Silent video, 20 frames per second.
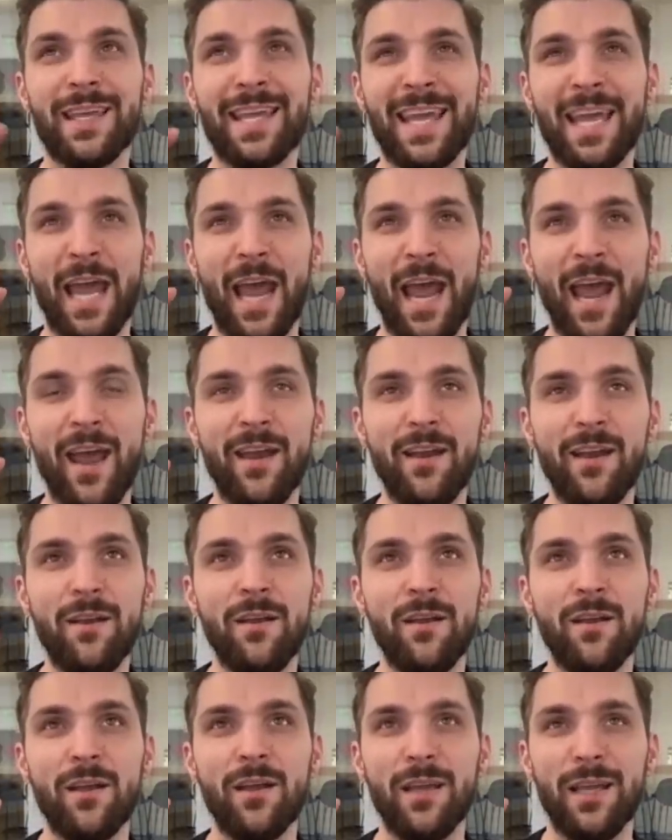
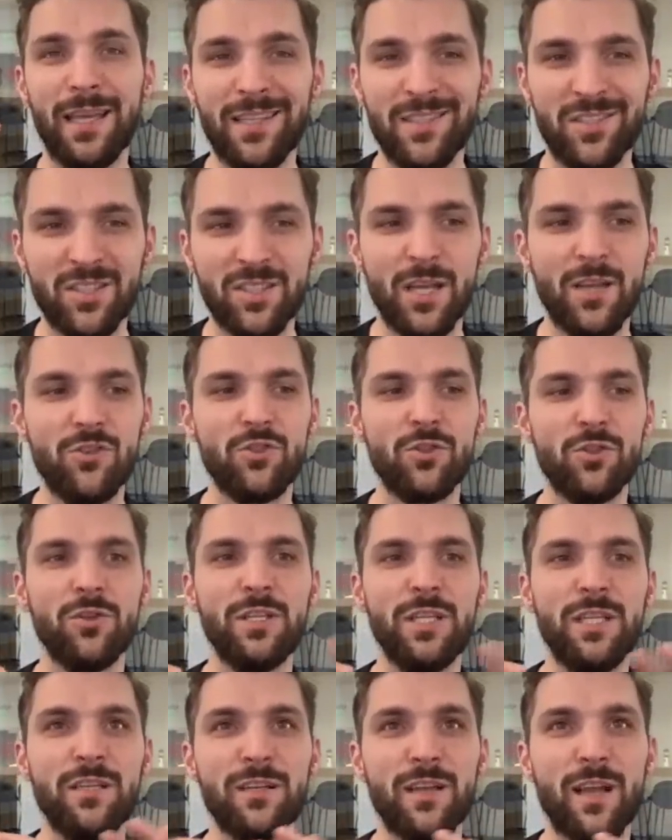can
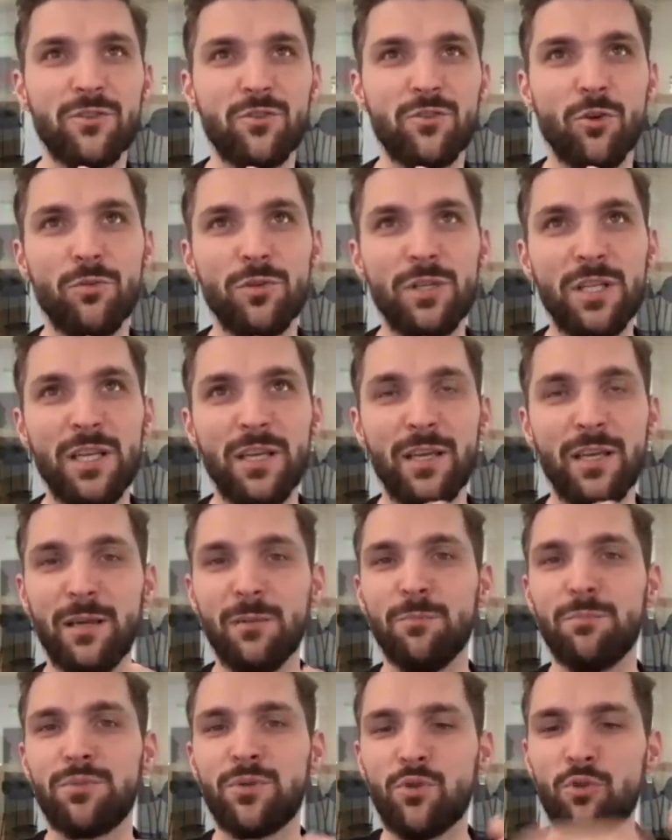essentially not only
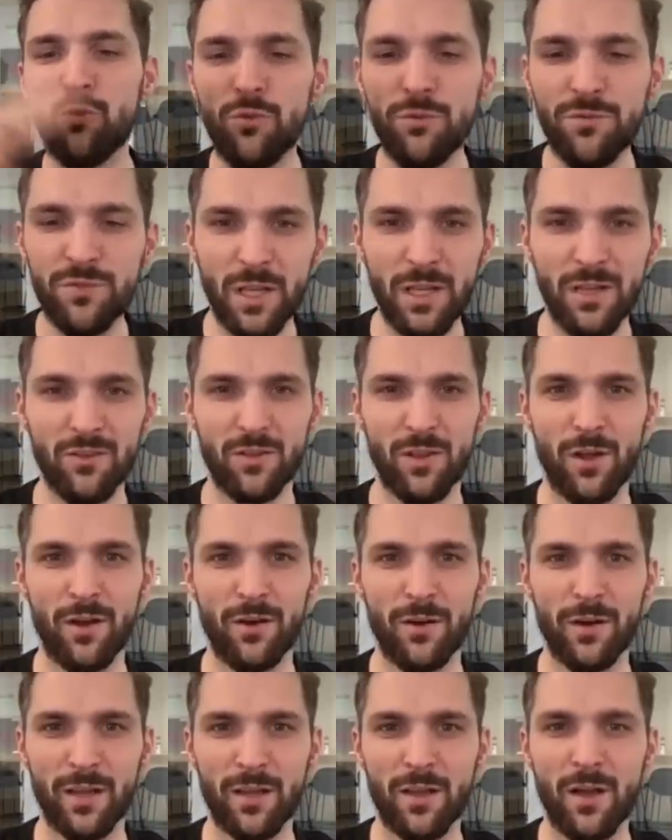improve the
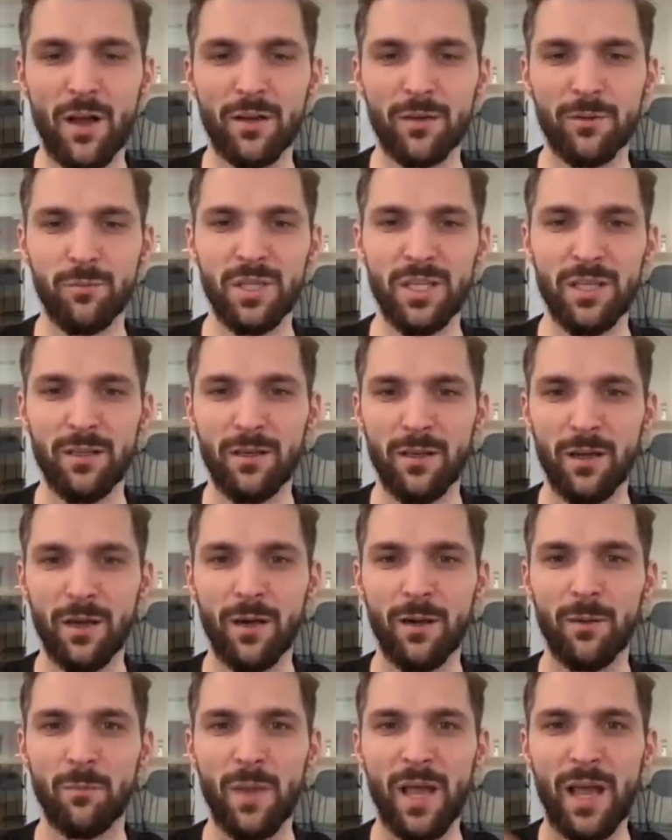entire economy,
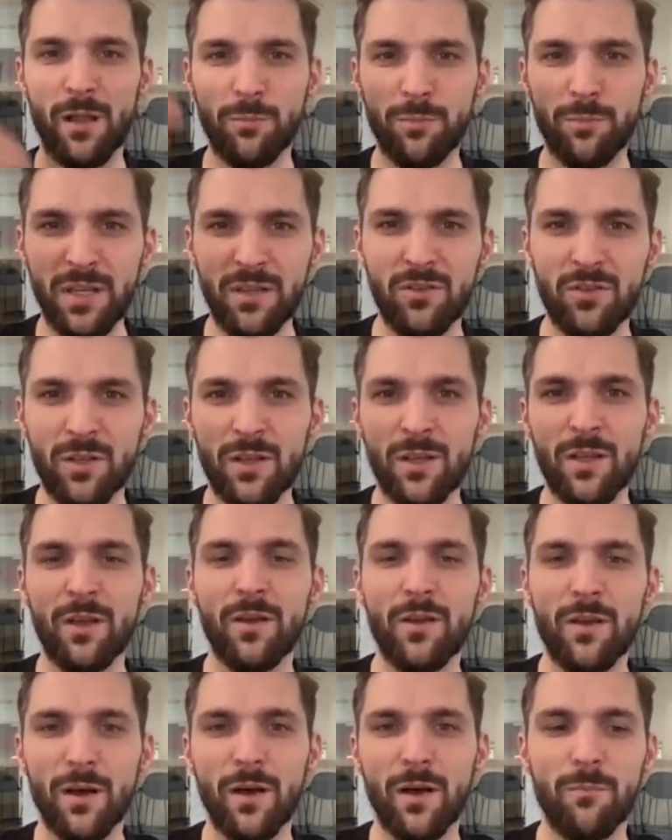help it
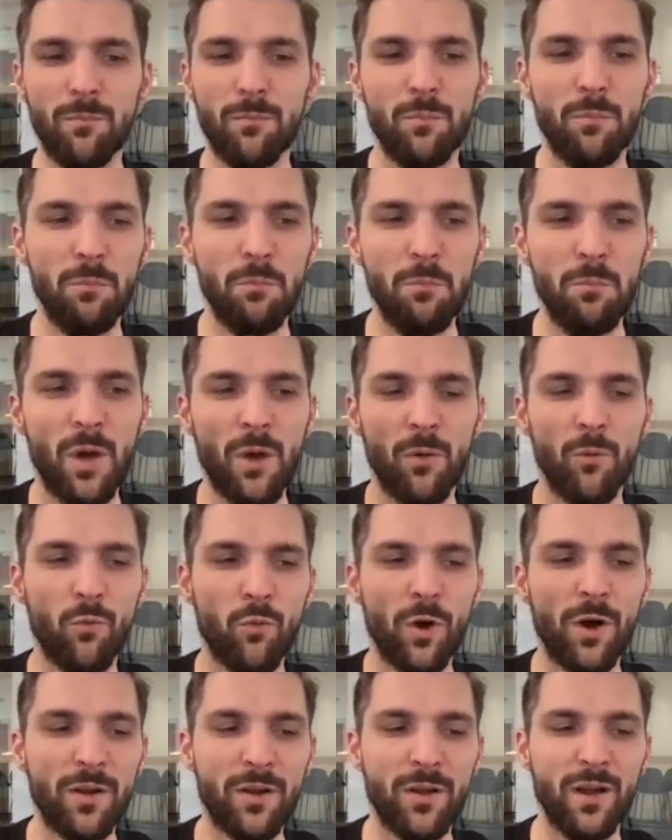
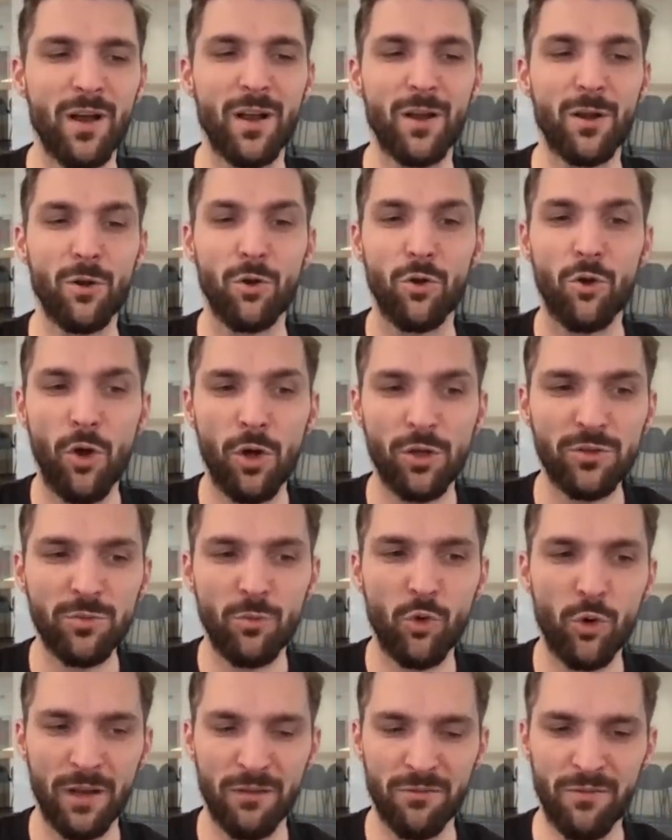work a lot
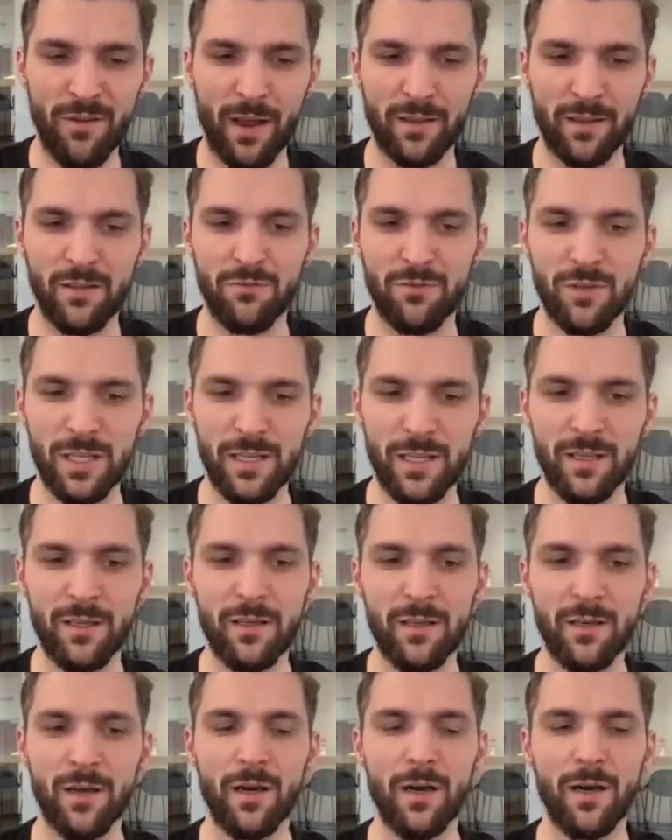more effectively
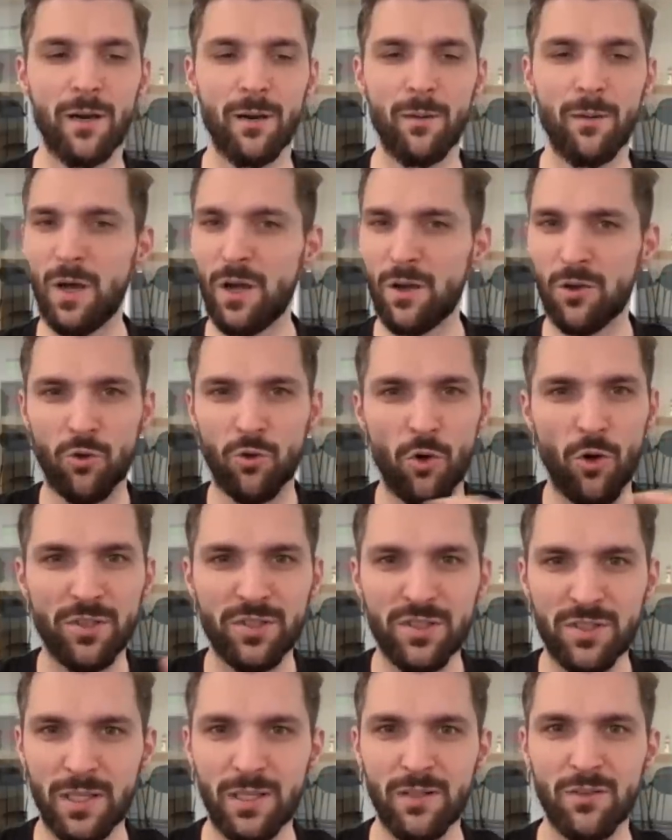
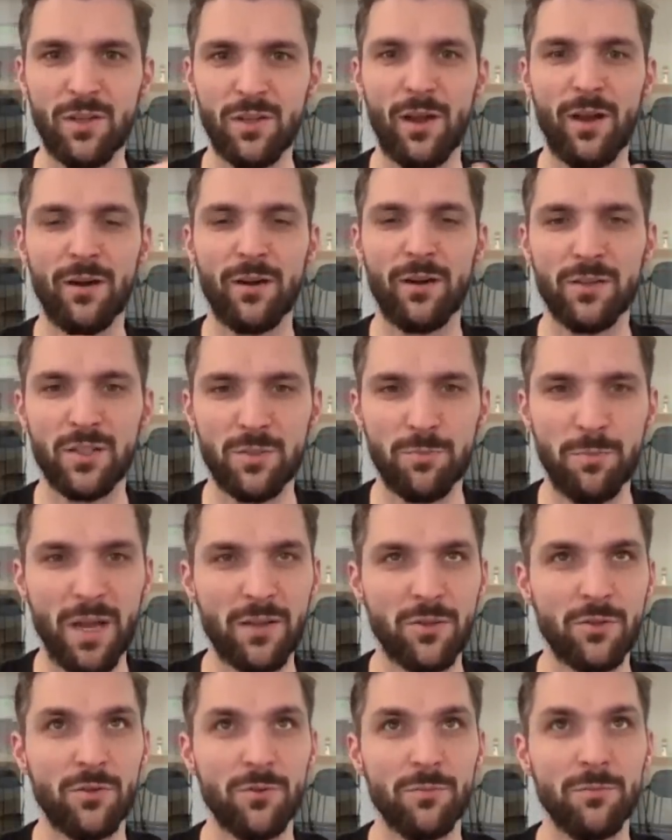across the entire
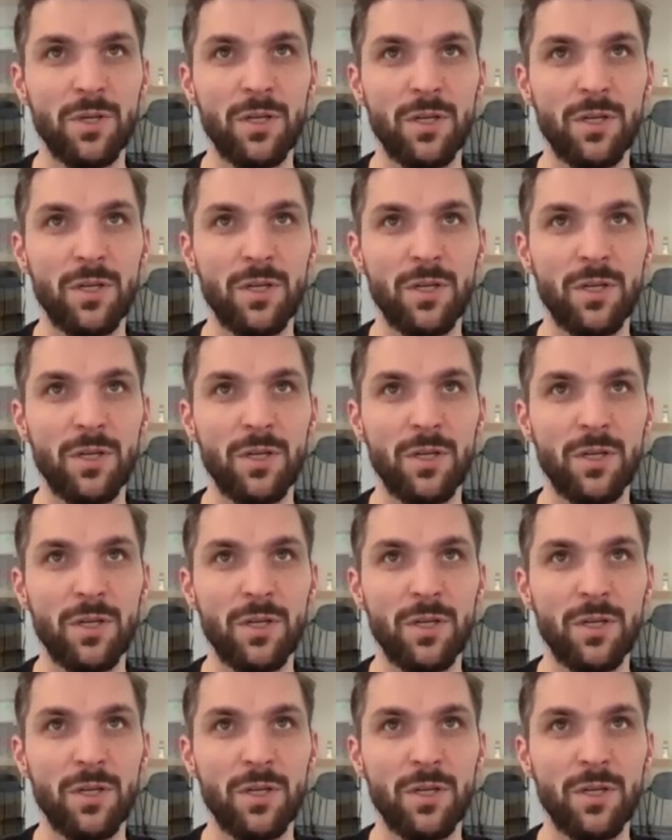spectrum,